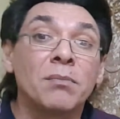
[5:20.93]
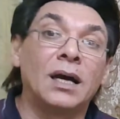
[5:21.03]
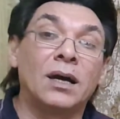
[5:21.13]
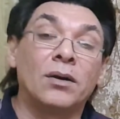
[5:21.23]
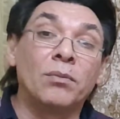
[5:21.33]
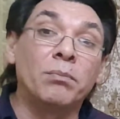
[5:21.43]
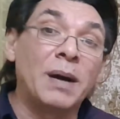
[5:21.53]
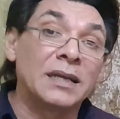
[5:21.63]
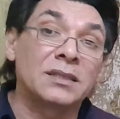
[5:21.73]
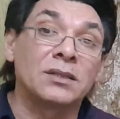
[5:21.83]

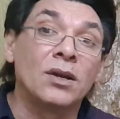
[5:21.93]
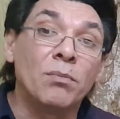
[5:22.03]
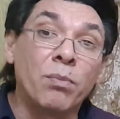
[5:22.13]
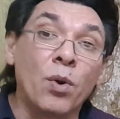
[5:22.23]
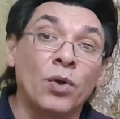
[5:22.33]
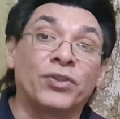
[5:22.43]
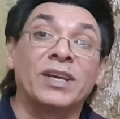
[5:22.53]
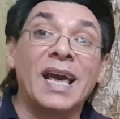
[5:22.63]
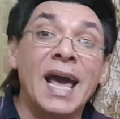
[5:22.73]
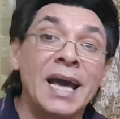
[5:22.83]
but both